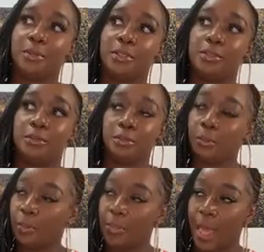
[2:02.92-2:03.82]
it to
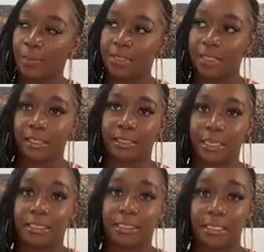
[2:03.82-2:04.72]
that particular
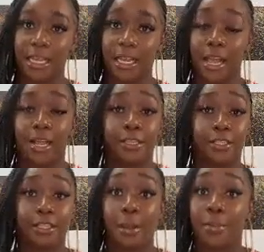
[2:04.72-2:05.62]
extent. You're
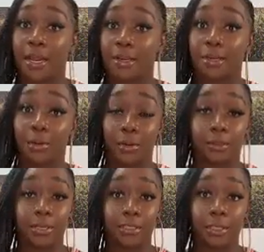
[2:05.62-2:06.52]
just comparing and
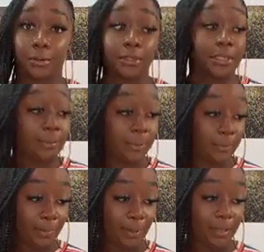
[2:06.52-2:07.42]
ordering. So simply
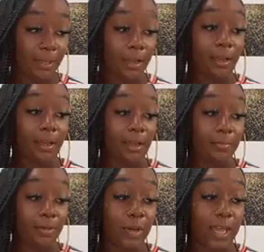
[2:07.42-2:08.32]
put,
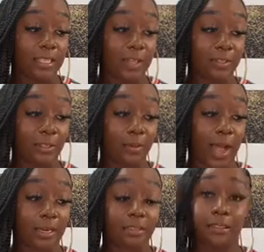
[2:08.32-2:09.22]
you guys have to know
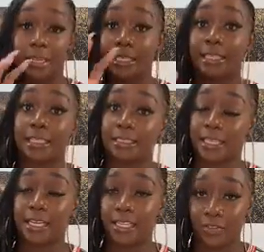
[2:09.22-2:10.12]
how to look at a data
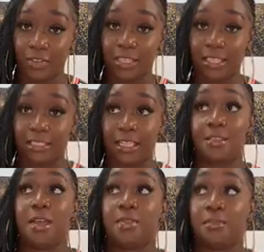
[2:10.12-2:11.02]
set. Given a data set,
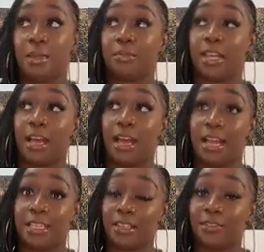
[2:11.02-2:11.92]
you have to be able to
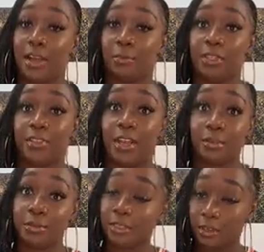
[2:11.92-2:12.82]
identify which
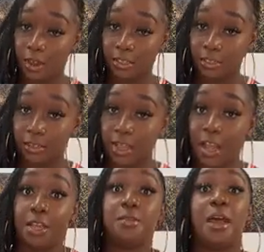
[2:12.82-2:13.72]
value is the largest.
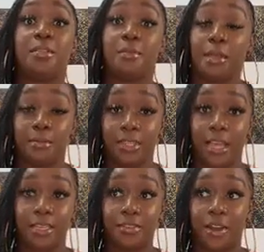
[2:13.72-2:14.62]
You have to be able to
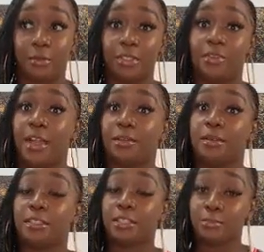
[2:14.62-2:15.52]
identify which value
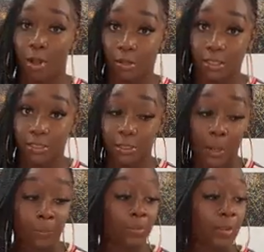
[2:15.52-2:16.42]
is the smallest.
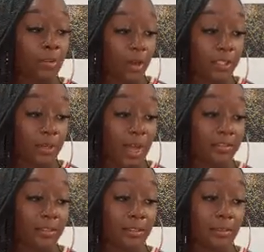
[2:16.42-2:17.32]
You also
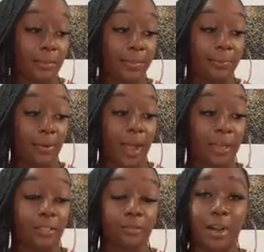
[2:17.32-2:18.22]
have to know how
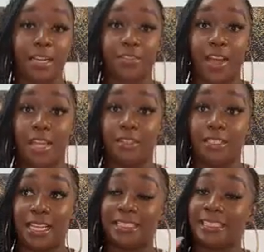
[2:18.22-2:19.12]
to arrange values
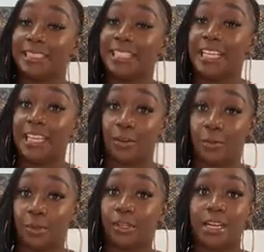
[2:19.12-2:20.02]
in ascending
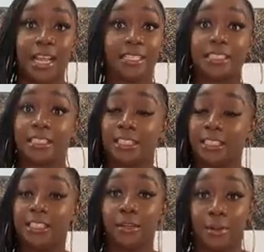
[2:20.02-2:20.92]
order, and that's just
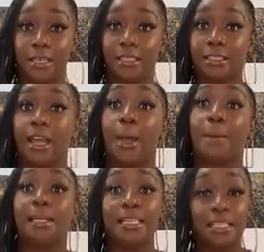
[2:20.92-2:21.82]
least to greatest.
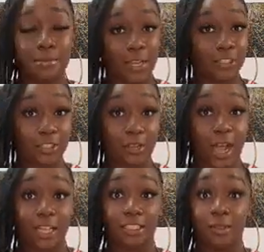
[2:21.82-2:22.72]
Please make sure you
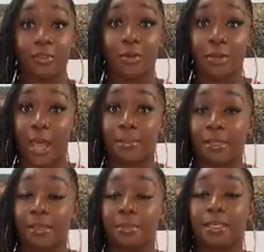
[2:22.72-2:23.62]
guys know the
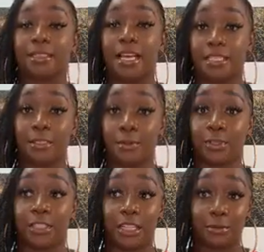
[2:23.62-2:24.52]
vocabulary, because that is a
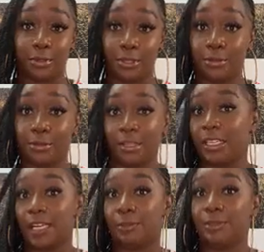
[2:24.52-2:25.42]
word that they will use,
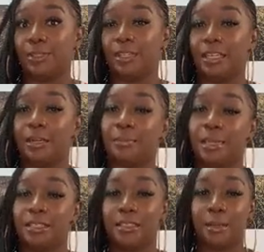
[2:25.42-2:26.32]
and I don't want you to get it
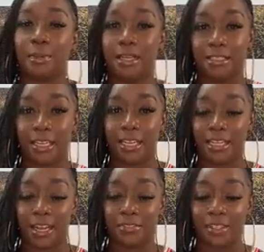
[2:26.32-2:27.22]
mixed up, because
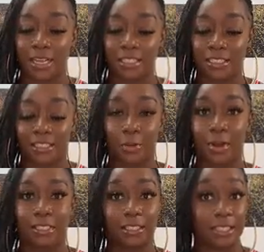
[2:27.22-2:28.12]
again, I feel like this is a
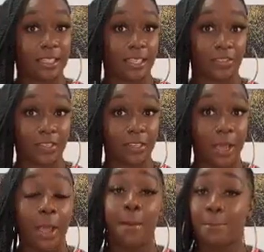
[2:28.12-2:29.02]
question that's a given,
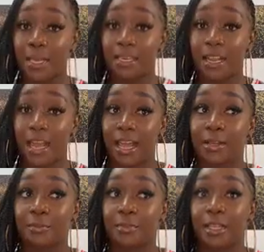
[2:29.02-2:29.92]
meaning
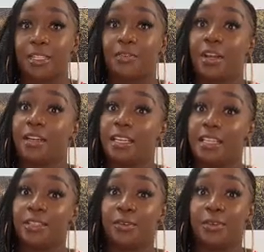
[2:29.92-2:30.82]
that it's very
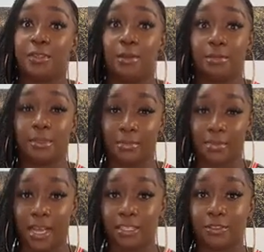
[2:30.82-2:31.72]
easy for you to be able to
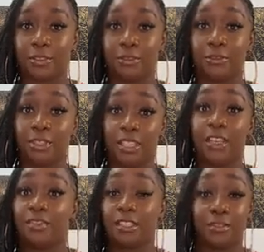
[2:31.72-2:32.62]
master, so you should
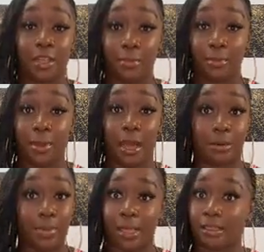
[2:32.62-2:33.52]
give yourself that point
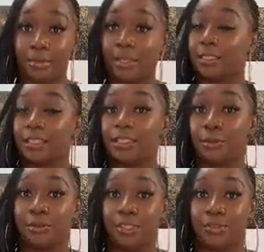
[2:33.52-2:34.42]
automatically, because there's no
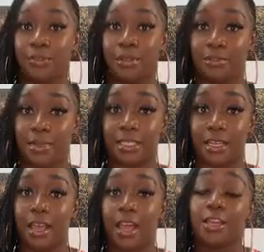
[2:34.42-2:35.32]
reason for you to miss
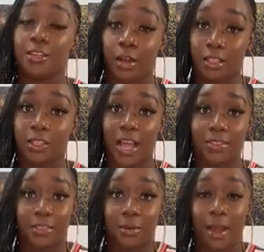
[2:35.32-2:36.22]
it. You also have
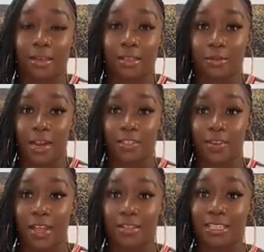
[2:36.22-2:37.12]
to know how to arrange
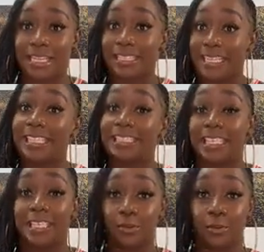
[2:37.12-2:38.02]
values in
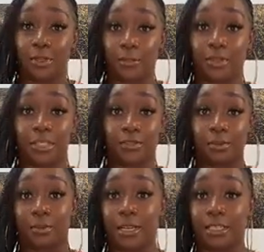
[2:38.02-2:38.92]
descending order, which is
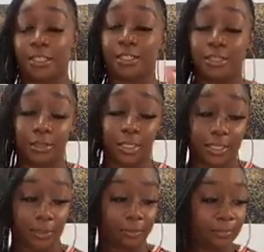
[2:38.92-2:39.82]
from greatest to
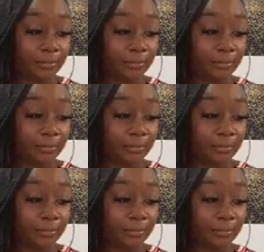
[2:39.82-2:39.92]
least.